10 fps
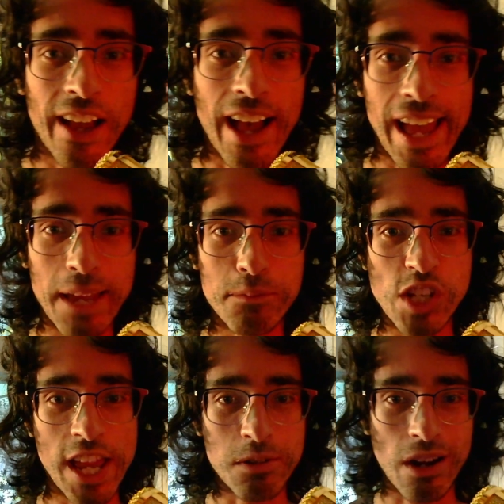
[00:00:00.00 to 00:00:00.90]
I am
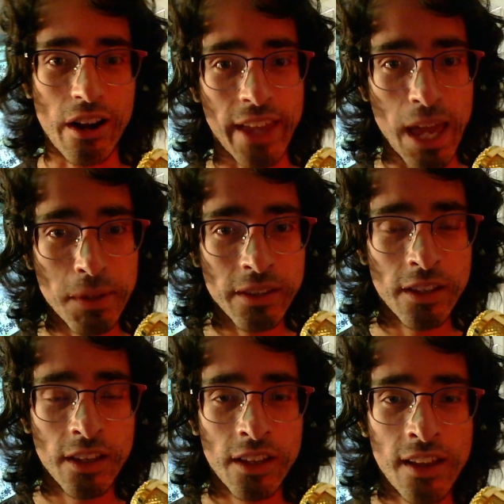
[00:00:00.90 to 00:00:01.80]
Jay Herrera Kamen,
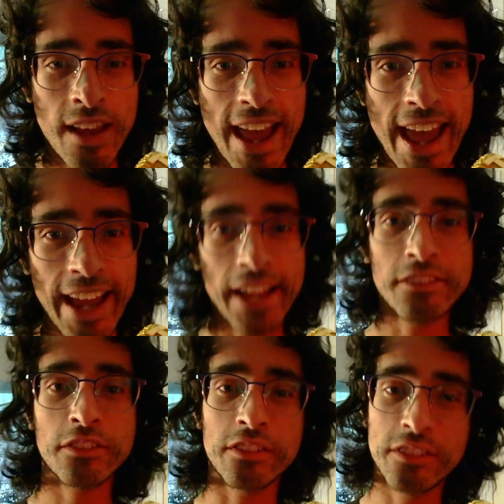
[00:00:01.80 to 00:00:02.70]
and
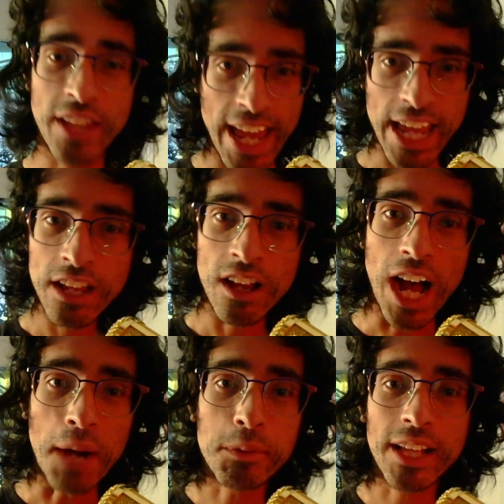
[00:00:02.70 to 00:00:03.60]
today
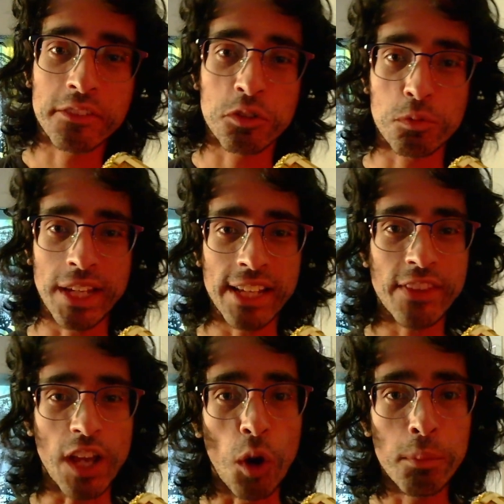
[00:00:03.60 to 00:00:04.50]
I would like to read the
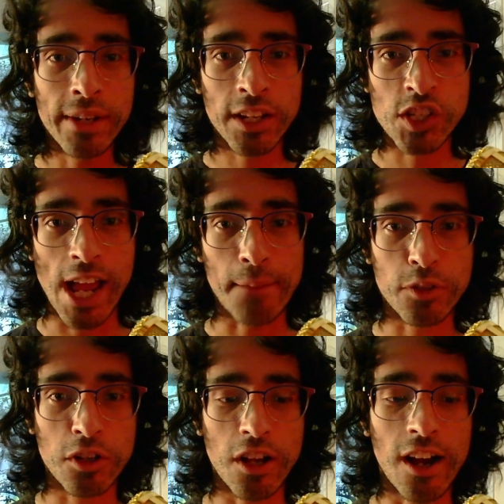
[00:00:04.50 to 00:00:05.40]
opening
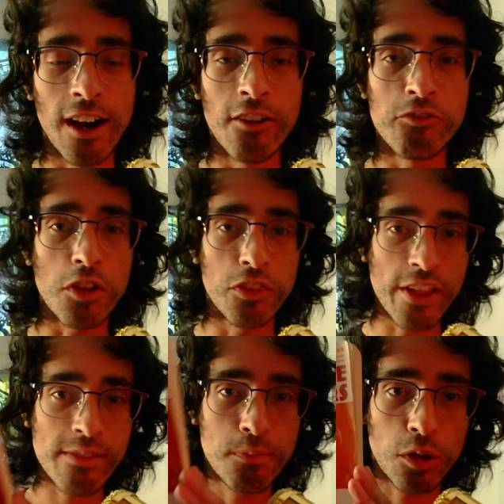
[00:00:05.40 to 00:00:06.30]
chapter of
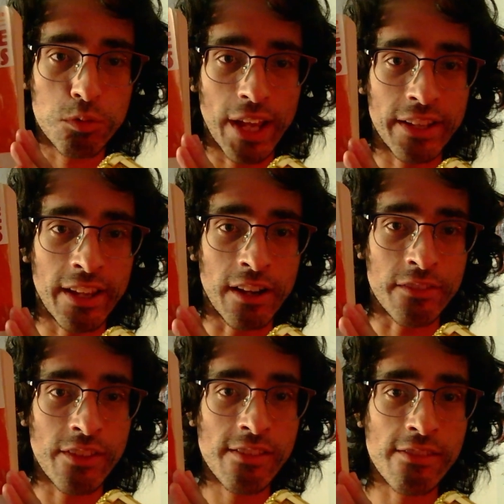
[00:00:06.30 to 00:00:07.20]
this book right here.
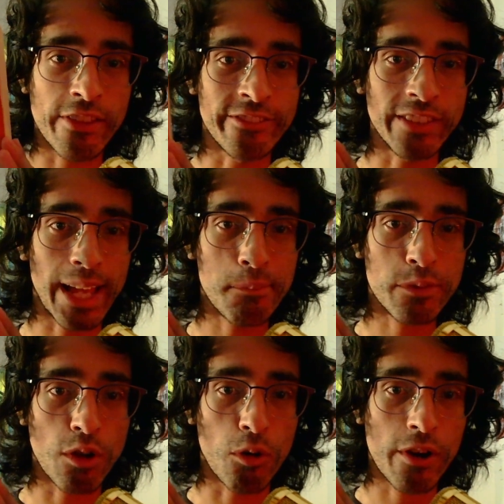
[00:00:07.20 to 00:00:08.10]
This is The
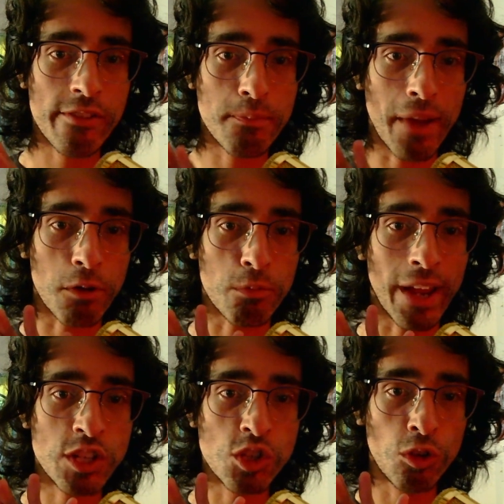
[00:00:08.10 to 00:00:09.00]
Flamethrowers by
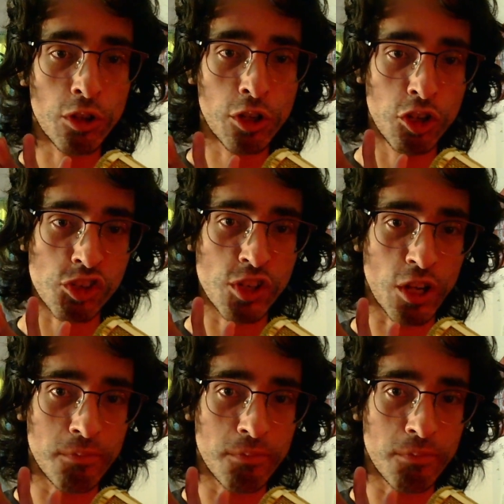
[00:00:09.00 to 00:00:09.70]
Rachel Kushner.